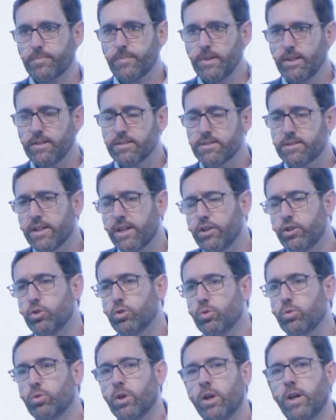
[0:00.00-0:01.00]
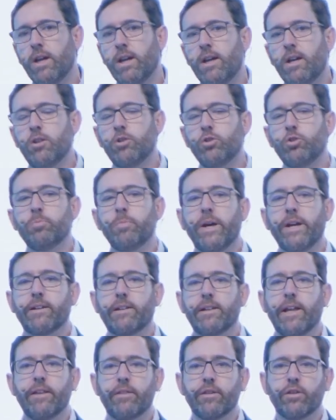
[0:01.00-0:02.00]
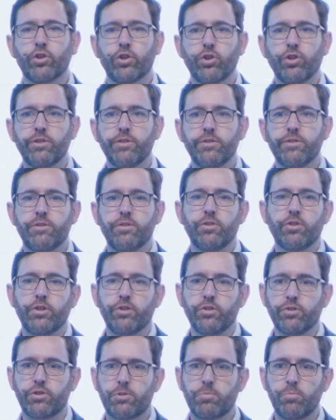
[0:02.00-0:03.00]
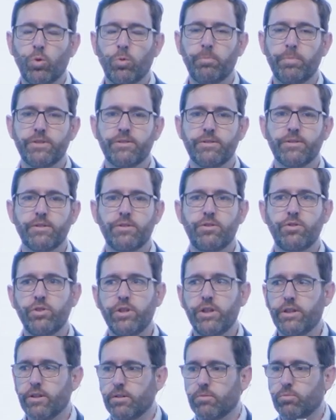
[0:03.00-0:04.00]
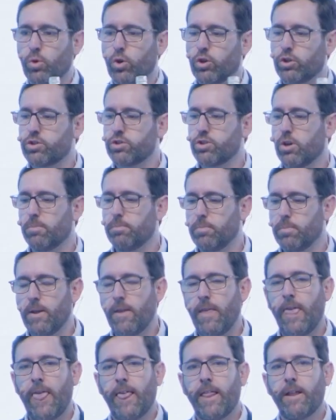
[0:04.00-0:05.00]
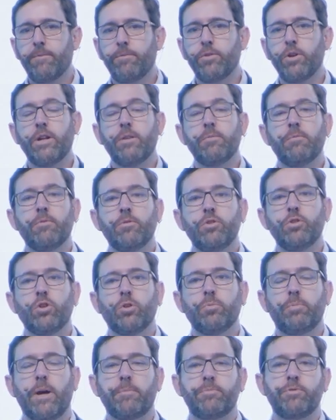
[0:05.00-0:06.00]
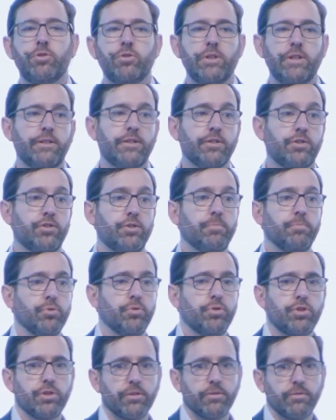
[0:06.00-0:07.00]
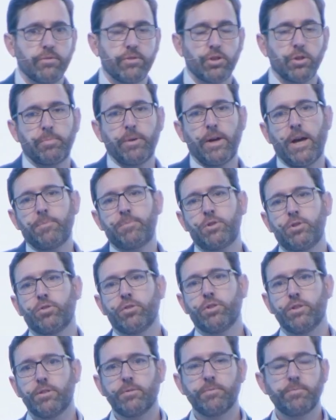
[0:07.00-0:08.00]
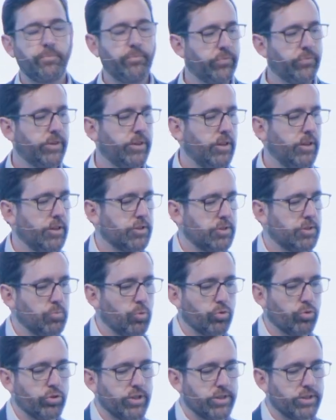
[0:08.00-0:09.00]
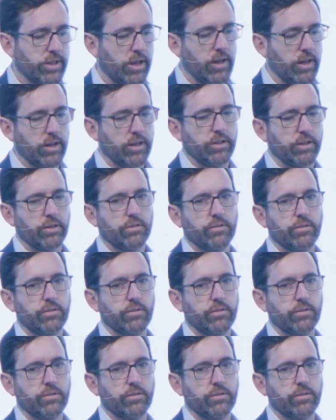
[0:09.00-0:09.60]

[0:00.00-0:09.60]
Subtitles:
say you make leather goods, you're a small business, you need a workshop, and perhaps you need distribution. So perhaps you're a small retailer,